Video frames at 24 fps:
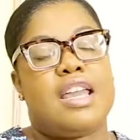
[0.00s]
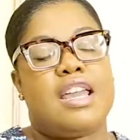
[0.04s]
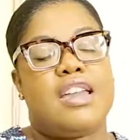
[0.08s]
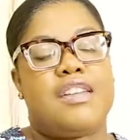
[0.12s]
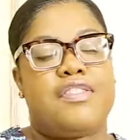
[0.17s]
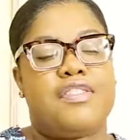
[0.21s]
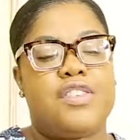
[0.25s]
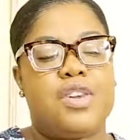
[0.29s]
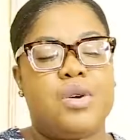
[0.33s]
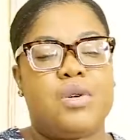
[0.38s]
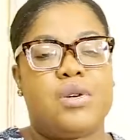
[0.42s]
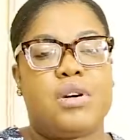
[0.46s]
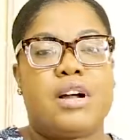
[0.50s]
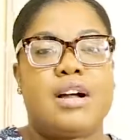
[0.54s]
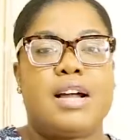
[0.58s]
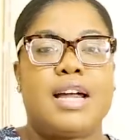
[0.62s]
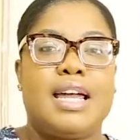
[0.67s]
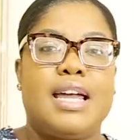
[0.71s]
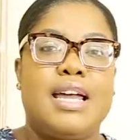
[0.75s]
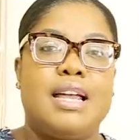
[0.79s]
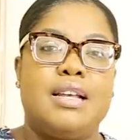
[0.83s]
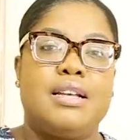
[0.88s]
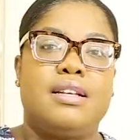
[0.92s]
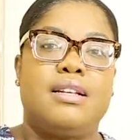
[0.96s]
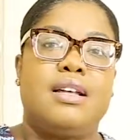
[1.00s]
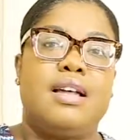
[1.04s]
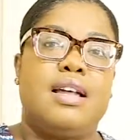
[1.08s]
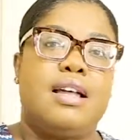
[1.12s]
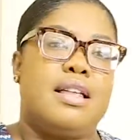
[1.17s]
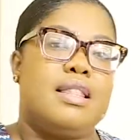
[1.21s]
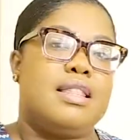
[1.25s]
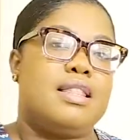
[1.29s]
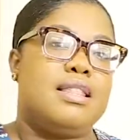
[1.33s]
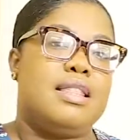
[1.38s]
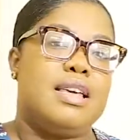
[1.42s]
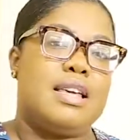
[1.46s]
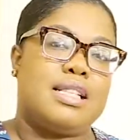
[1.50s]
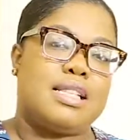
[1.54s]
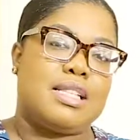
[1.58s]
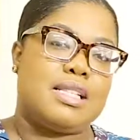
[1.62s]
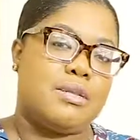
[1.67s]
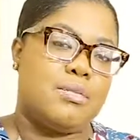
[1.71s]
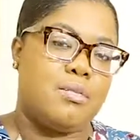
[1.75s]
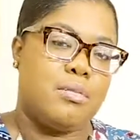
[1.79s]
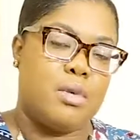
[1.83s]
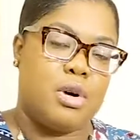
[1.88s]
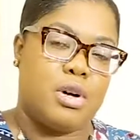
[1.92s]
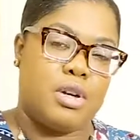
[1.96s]
If you are in
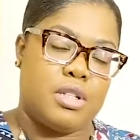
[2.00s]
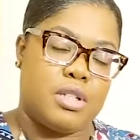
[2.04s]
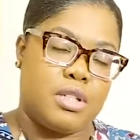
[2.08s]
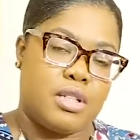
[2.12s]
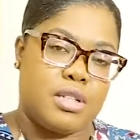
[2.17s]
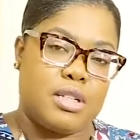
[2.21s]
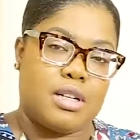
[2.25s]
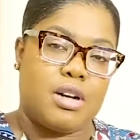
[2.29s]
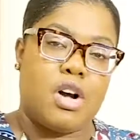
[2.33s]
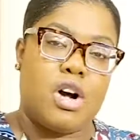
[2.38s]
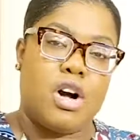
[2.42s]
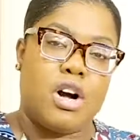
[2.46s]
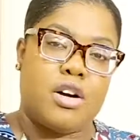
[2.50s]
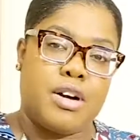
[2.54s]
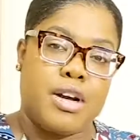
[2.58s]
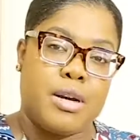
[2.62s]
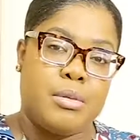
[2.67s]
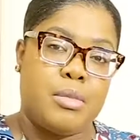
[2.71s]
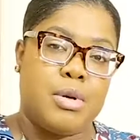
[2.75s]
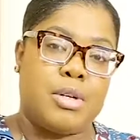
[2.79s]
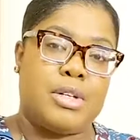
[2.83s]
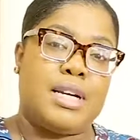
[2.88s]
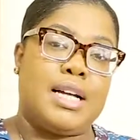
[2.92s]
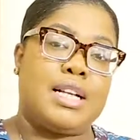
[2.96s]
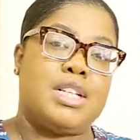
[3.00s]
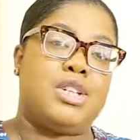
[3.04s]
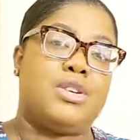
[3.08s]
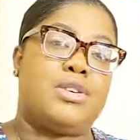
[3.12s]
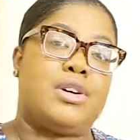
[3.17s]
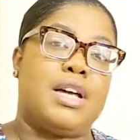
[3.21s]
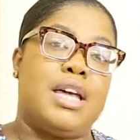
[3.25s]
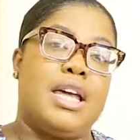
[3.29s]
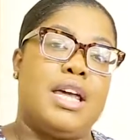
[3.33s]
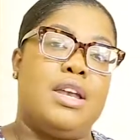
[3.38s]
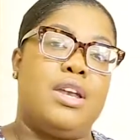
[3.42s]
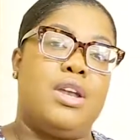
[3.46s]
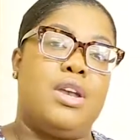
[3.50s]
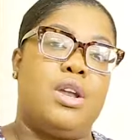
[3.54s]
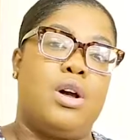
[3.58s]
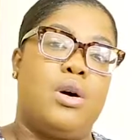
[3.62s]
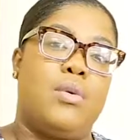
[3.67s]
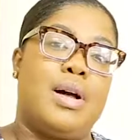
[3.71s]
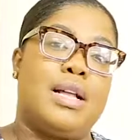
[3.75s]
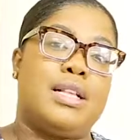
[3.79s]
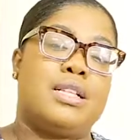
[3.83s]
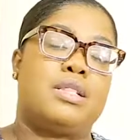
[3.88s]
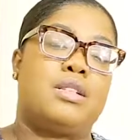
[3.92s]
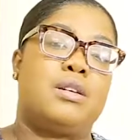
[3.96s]
this month, current month that you're in
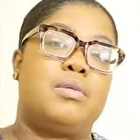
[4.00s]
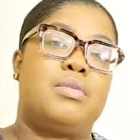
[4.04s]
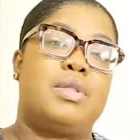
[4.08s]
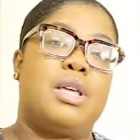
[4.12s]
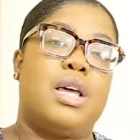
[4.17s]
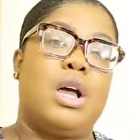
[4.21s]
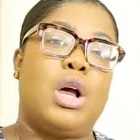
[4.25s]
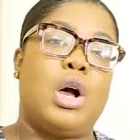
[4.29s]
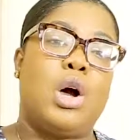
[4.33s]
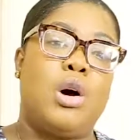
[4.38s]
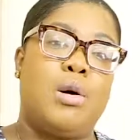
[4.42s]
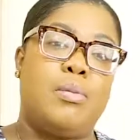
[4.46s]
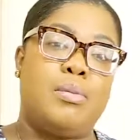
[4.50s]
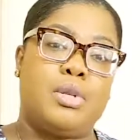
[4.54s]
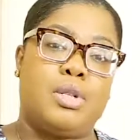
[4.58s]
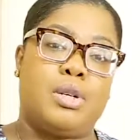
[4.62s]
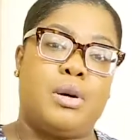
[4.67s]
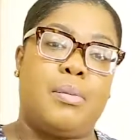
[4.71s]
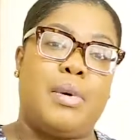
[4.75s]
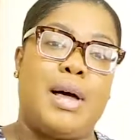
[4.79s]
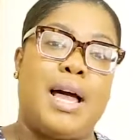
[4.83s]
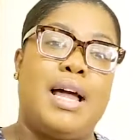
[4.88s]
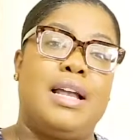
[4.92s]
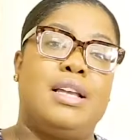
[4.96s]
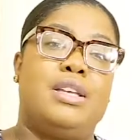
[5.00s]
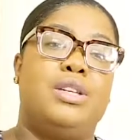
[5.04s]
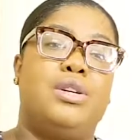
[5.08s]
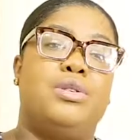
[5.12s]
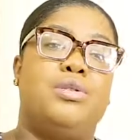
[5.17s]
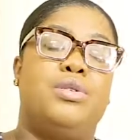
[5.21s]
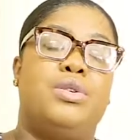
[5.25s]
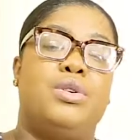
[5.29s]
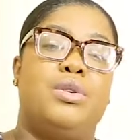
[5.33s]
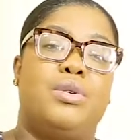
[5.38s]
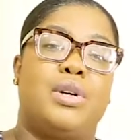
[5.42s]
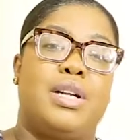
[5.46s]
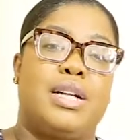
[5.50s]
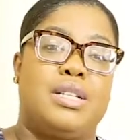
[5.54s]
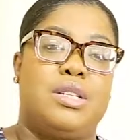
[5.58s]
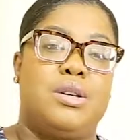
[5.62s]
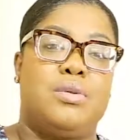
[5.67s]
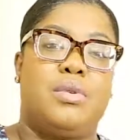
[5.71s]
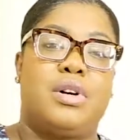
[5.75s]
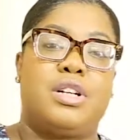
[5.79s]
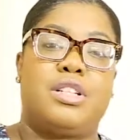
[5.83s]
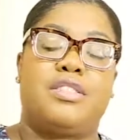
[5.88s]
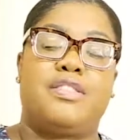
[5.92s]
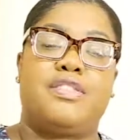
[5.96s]
now, and something comes up and you know that
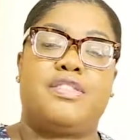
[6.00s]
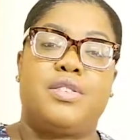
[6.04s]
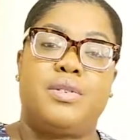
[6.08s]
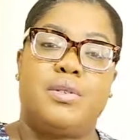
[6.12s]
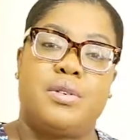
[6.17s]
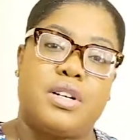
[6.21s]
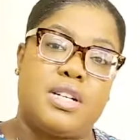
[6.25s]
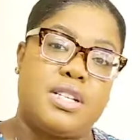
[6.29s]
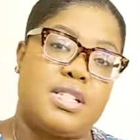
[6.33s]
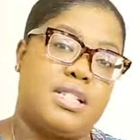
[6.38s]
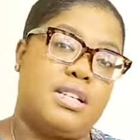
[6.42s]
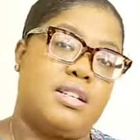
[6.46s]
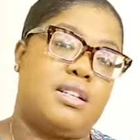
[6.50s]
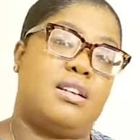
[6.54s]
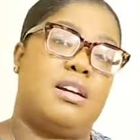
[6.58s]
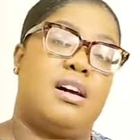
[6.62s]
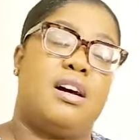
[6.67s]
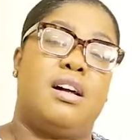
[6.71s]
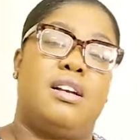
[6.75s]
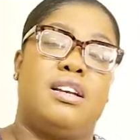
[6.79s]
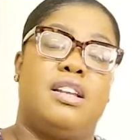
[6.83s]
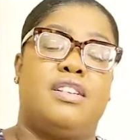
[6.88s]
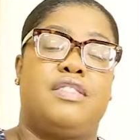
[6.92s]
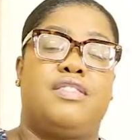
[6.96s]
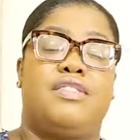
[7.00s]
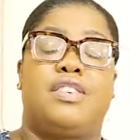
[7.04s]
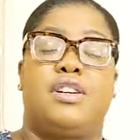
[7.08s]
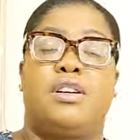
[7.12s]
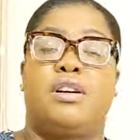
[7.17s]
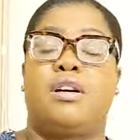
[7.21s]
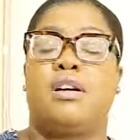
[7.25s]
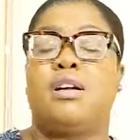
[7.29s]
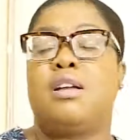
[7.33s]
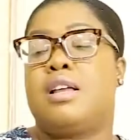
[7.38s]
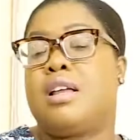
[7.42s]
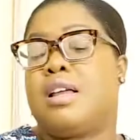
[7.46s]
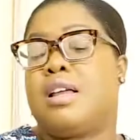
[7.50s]
you want to focus on it for